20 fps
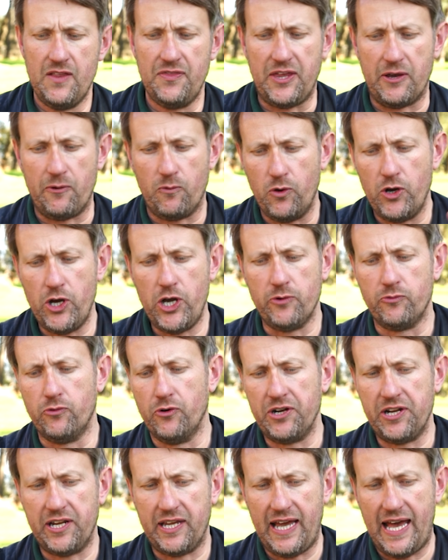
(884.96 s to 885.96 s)
They were
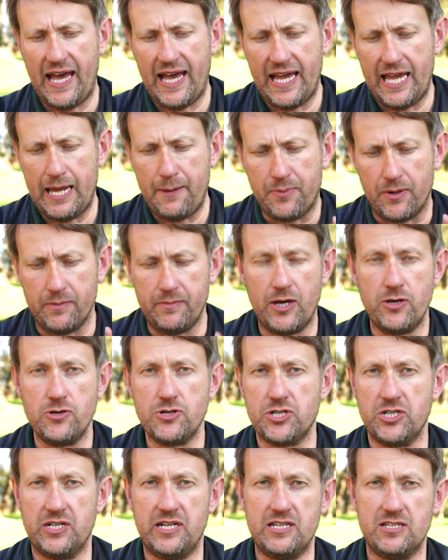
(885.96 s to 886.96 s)
running a
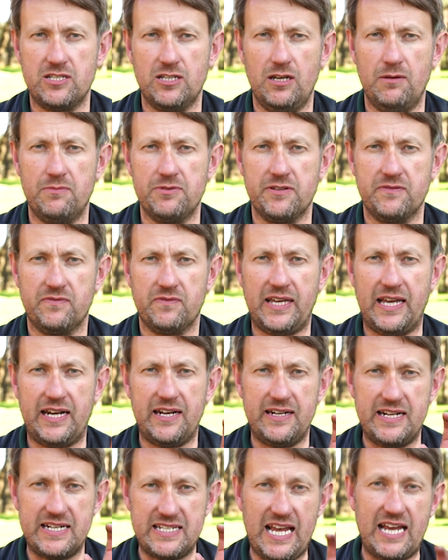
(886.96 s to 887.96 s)
promotion in terms of
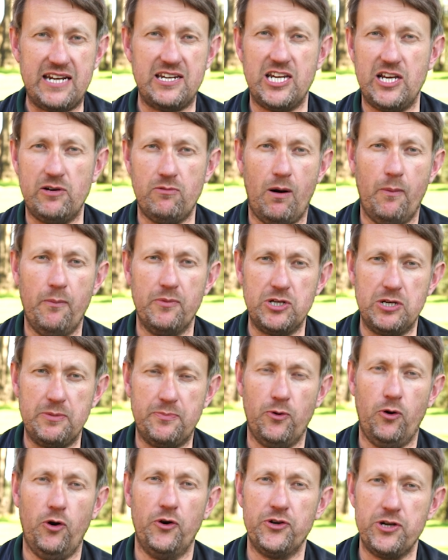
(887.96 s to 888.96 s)
getting a 10-year one when you
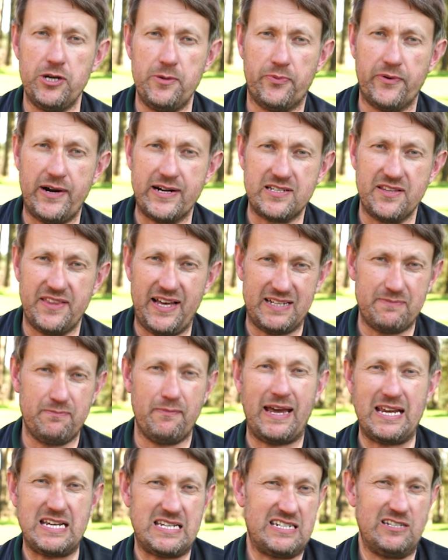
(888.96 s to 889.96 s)
bought a new Beretta. That
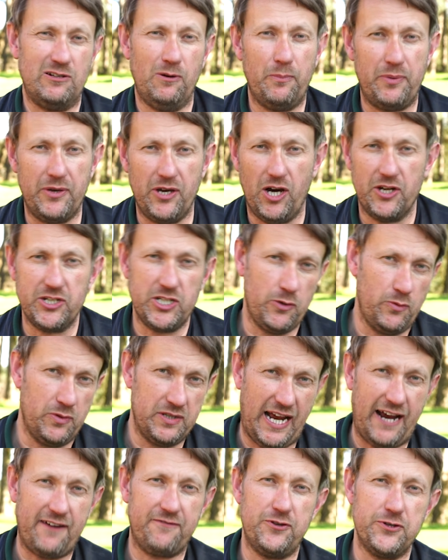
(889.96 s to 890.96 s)
may still be on, you would
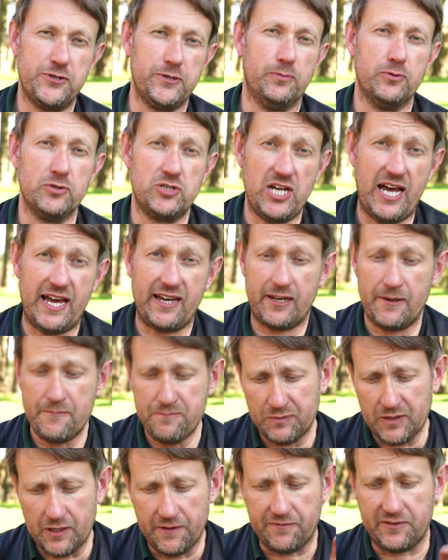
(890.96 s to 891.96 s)
have to double check.
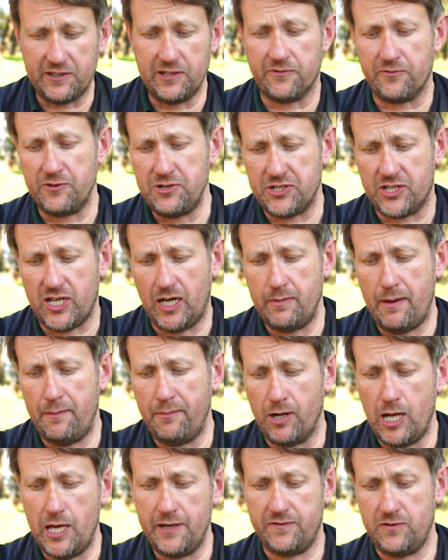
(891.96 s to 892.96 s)
Feel free to comment
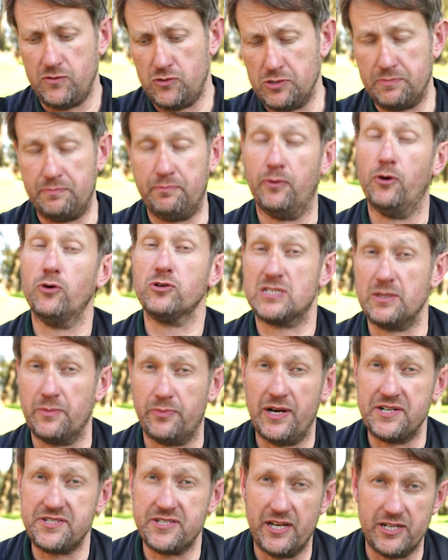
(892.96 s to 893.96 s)
below if you just bought a
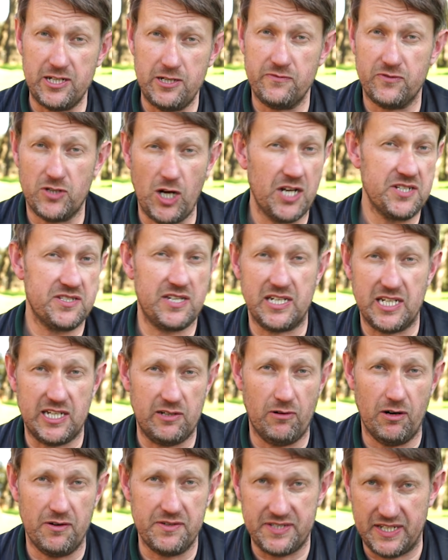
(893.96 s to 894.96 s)
Beretta and you've got a 10-year
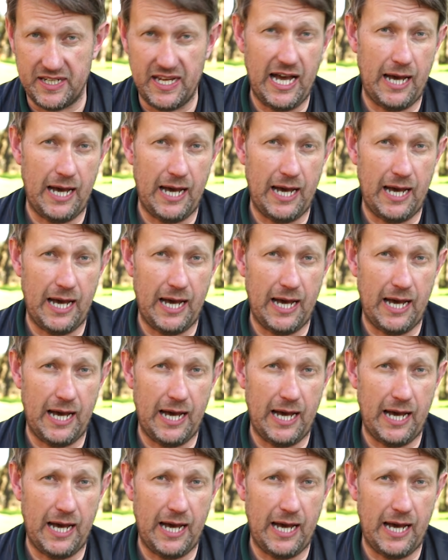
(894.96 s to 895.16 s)
warranty.